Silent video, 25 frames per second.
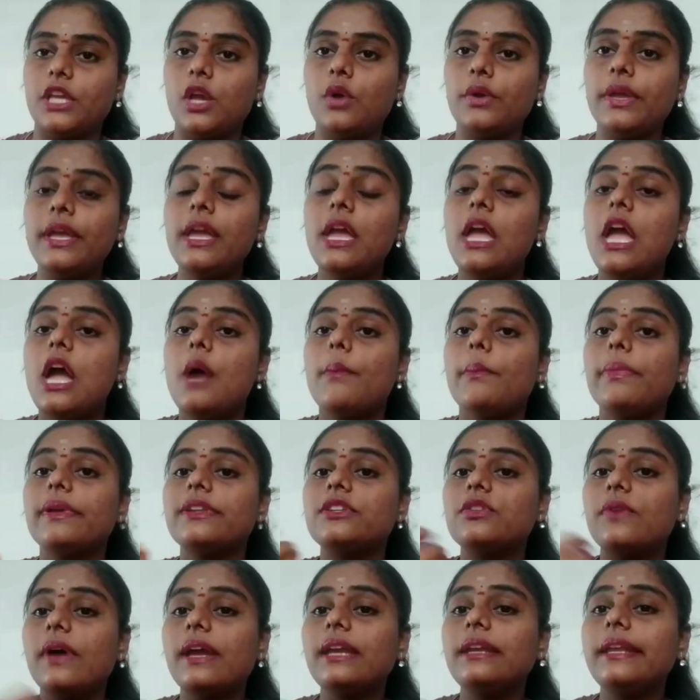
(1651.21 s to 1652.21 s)
Okay,
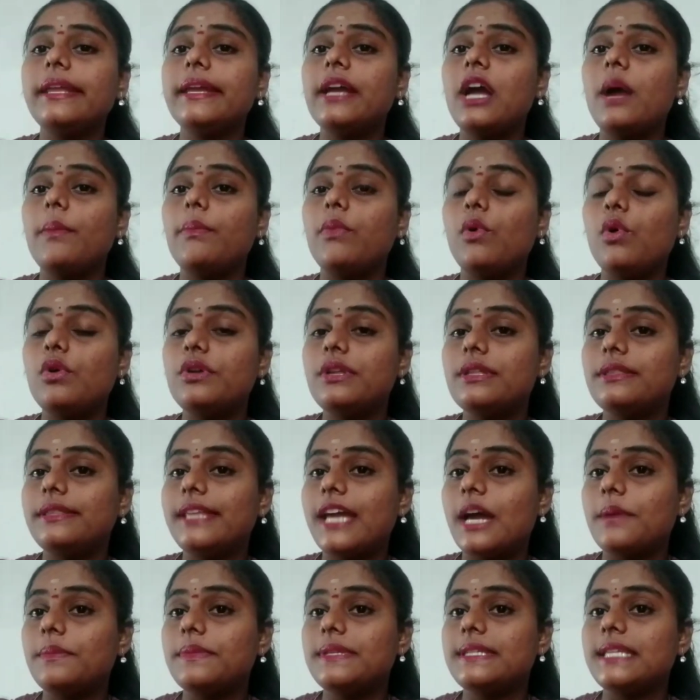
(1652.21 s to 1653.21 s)
but writing about
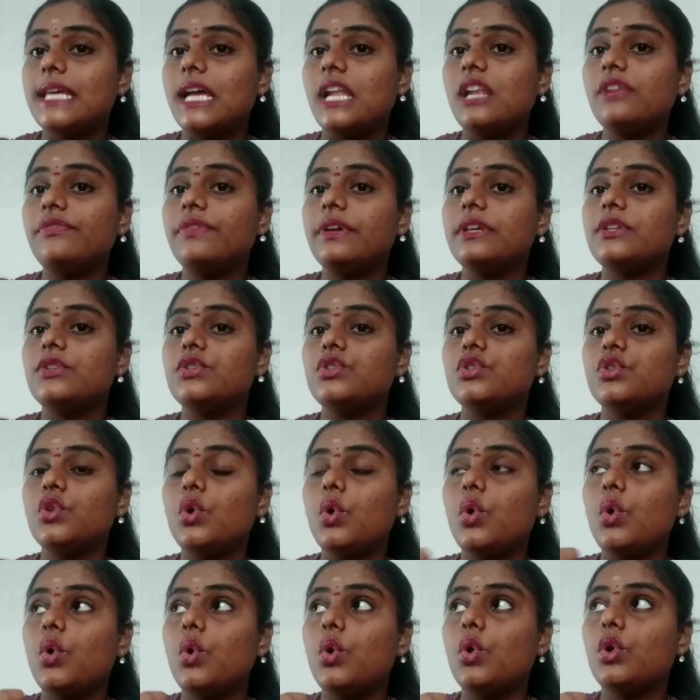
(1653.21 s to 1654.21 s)
themselves is
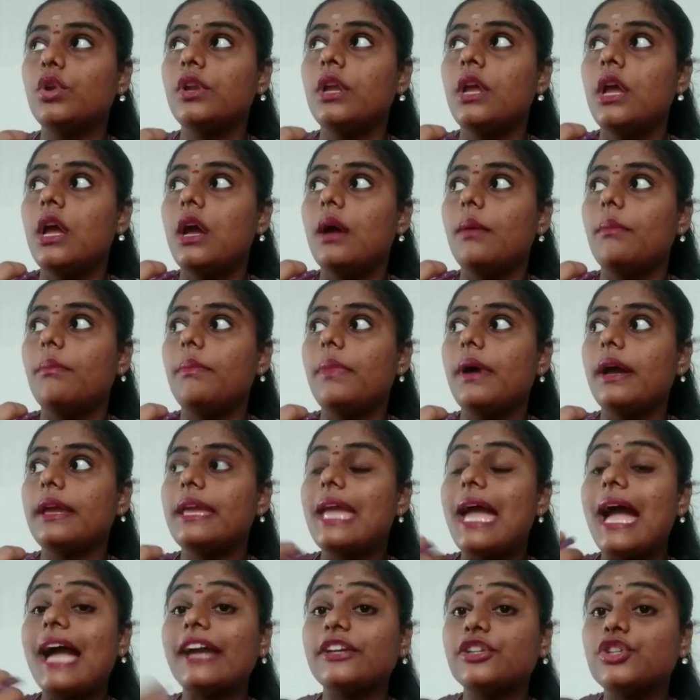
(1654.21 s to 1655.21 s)
known by
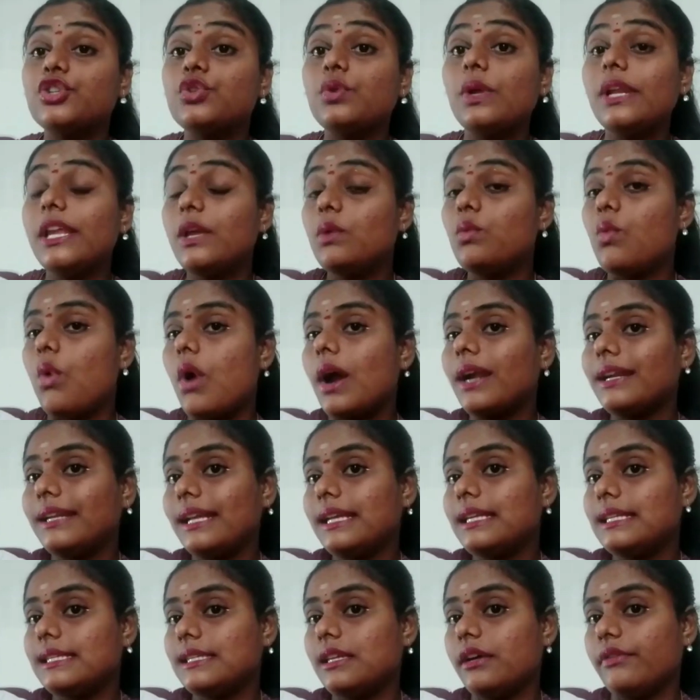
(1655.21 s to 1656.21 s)
actually what
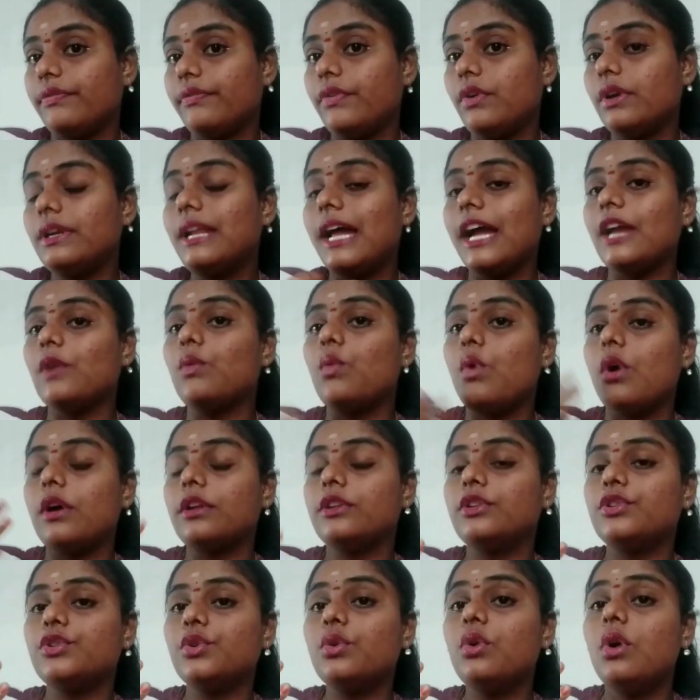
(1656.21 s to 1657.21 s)
I suffered, I
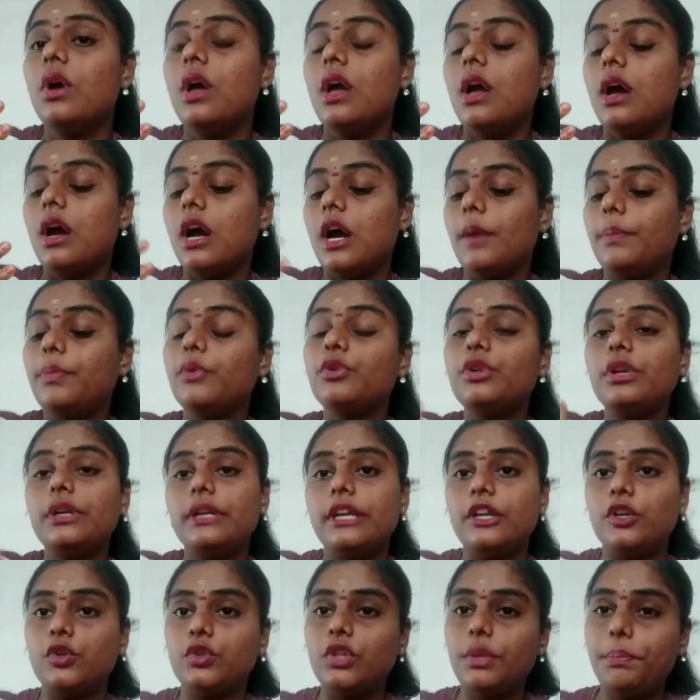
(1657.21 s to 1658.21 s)
want to put
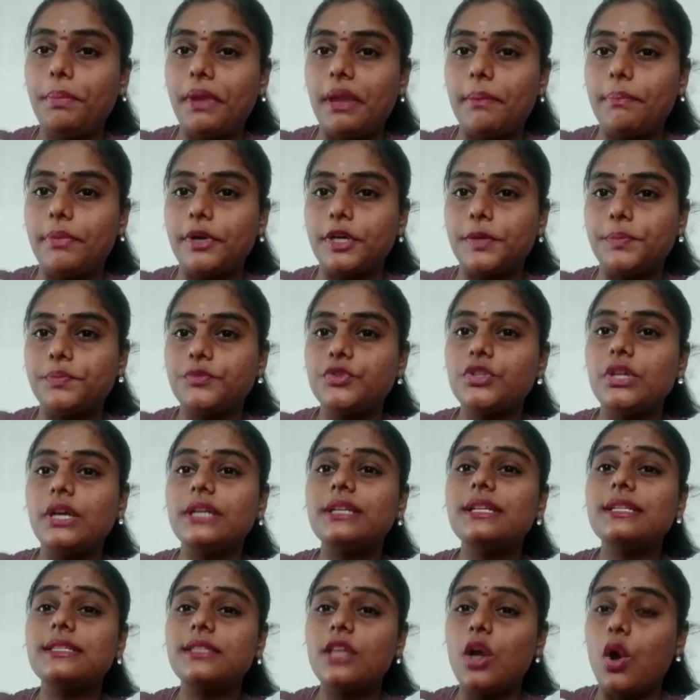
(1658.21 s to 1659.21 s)
it into the paper. So
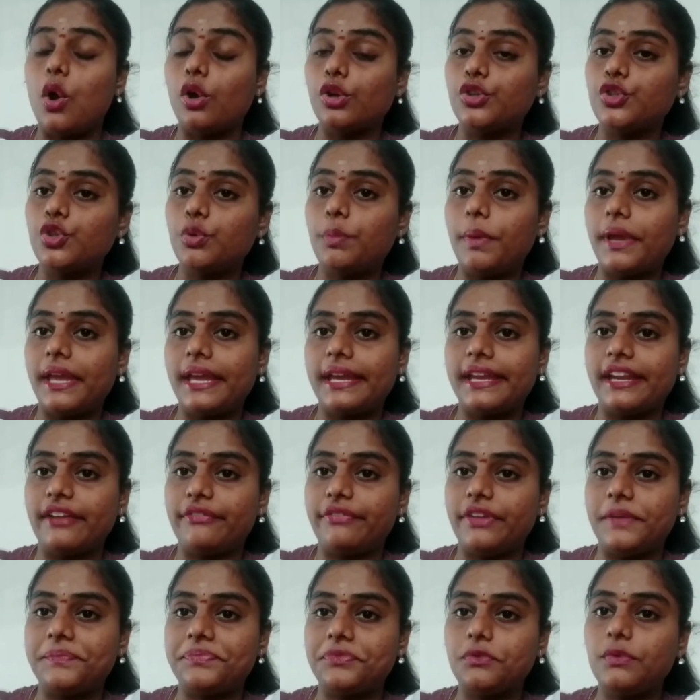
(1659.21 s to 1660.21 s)
that is the
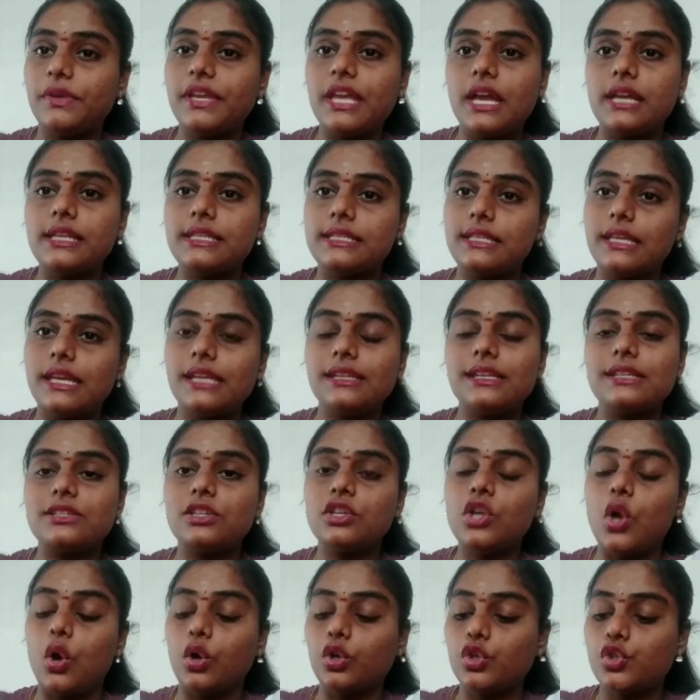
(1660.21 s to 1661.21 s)
autobiography. We can say it is
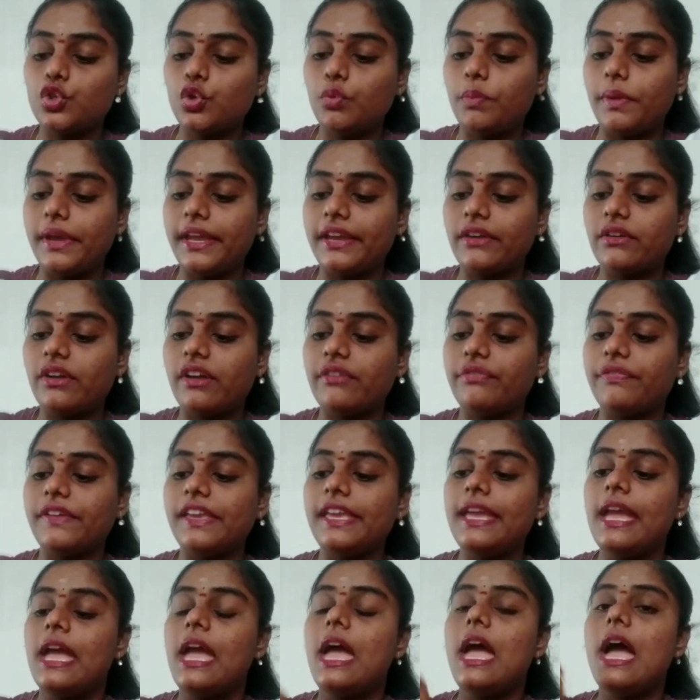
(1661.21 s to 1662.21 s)
an
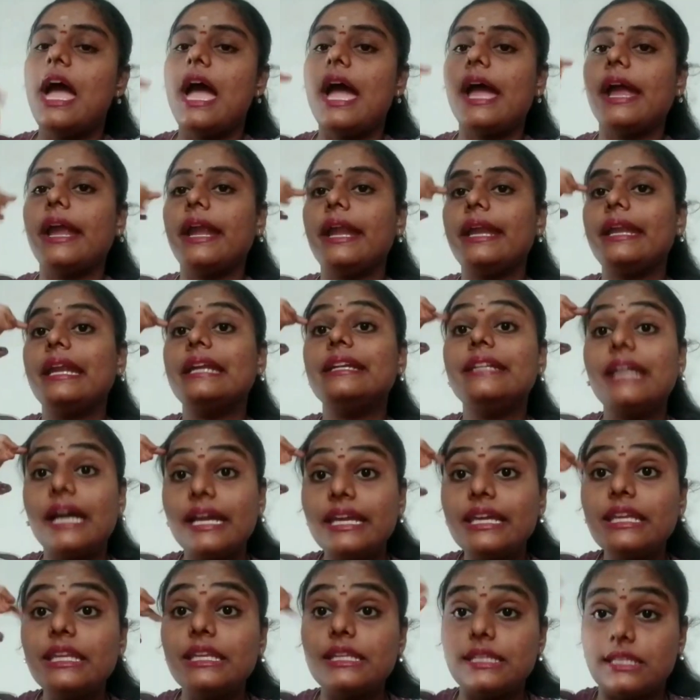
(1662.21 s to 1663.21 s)
autobiography. And
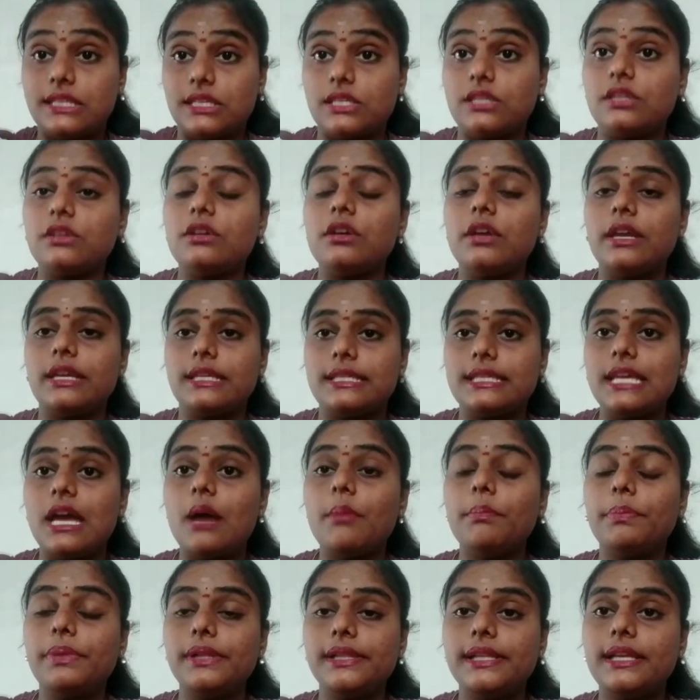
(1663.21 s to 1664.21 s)
diaries,
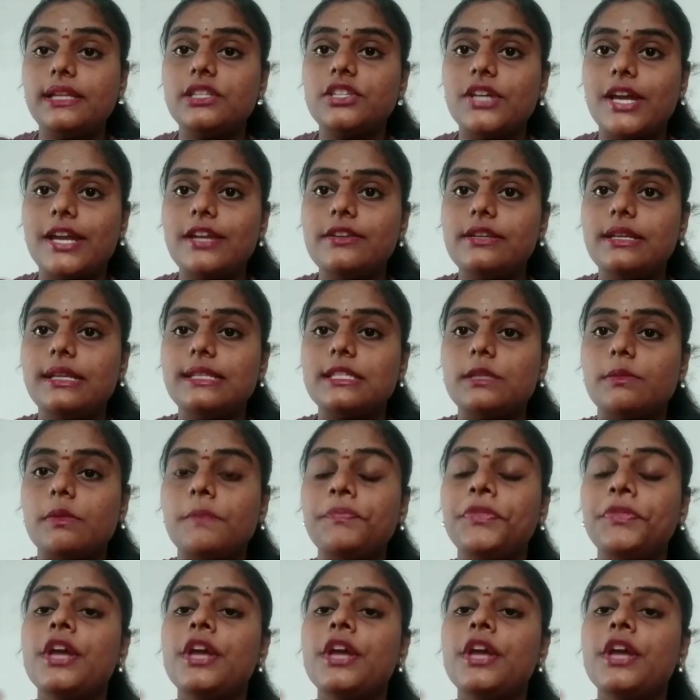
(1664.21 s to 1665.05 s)
example, the diaries.